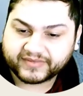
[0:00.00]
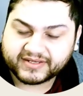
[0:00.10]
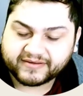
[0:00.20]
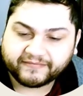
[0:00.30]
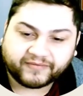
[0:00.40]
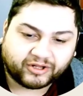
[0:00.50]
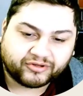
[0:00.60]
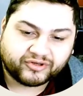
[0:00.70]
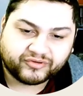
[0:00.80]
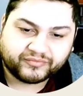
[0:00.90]

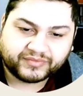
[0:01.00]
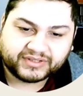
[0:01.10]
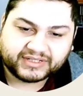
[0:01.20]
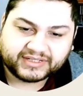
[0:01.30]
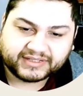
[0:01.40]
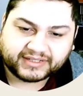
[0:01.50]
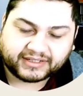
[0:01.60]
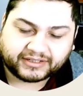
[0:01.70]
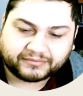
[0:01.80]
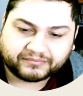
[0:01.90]
Volume
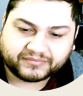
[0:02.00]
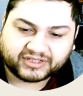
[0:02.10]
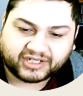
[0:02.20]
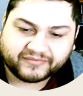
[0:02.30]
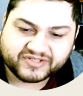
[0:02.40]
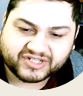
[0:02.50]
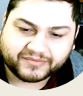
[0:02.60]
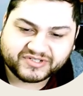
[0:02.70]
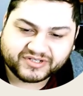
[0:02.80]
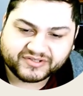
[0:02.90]
of a
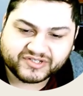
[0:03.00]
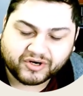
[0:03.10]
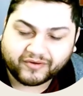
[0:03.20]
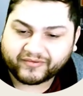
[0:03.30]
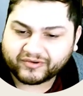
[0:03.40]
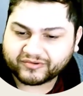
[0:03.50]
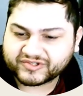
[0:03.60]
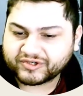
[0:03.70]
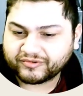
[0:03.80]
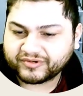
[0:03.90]
substance over a
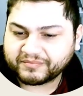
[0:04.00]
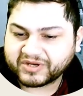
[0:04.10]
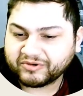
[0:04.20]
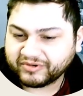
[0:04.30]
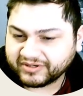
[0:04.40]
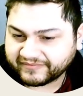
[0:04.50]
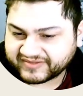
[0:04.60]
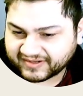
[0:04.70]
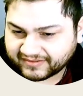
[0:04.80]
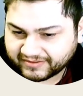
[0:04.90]
certain period of
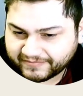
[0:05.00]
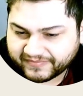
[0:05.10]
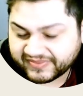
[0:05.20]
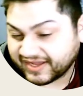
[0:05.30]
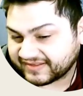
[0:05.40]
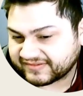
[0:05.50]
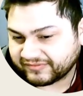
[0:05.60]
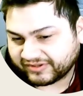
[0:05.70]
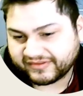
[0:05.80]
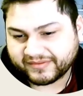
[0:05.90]
time. That's
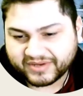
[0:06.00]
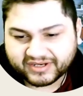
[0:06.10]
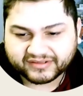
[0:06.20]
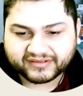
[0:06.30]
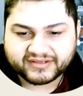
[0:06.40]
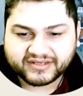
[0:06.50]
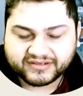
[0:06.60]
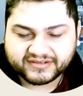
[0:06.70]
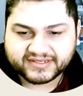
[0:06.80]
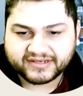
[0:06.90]
really the main key
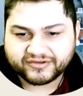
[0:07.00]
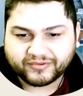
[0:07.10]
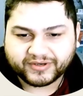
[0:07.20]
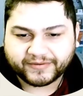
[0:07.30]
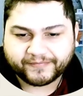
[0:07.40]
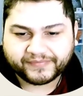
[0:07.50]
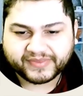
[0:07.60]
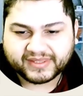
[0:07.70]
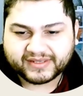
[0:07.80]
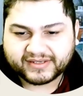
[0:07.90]
takeaway.
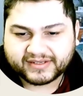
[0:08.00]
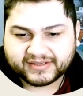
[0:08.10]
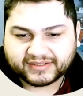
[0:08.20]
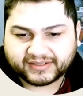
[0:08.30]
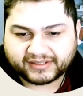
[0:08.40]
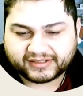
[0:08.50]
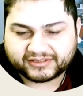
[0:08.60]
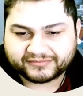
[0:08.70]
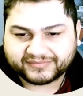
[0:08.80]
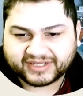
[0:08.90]

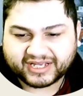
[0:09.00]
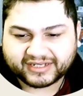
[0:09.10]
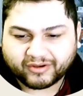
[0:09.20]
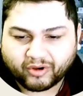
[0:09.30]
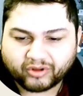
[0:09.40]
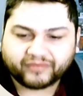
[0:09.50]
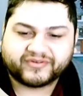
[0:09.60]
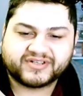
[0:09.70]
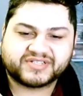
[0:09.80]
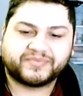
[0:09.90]
And all of it
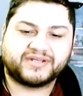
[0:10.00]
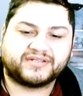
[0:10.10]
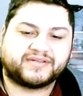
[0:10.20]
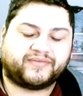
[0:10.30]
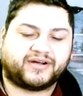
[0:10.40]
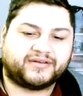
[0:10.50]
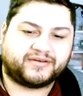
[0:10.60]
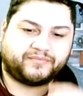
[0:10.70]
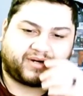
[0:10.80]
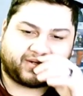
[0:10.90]
is being divided
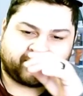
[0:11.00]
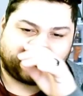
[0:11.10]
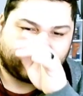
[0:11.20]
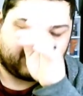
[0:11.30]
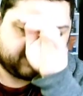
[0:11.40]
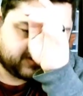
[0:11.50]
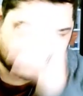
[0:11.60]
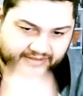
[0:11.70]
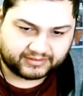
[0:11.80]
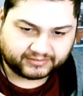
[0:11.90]
by the main
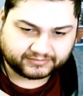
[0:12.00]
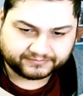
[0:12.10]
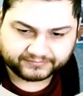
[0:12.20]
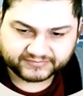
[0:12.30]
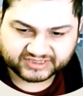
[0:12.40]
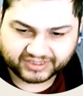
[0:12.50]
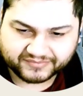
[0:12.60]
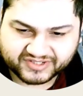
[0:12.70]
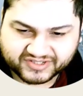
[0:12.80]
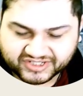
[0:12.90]

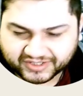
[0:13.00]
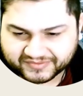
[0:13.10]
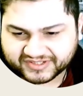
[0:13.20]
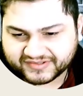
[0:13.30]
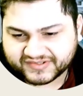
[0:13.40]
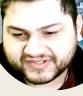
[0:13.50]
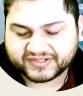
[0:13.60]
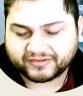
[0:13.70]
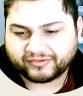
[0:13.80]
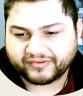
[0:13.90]
substance
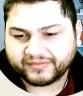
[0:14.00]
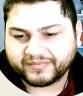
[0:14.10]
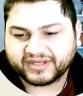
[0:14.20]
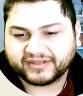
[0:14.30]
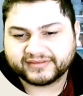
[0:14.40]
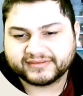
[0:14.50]
or the main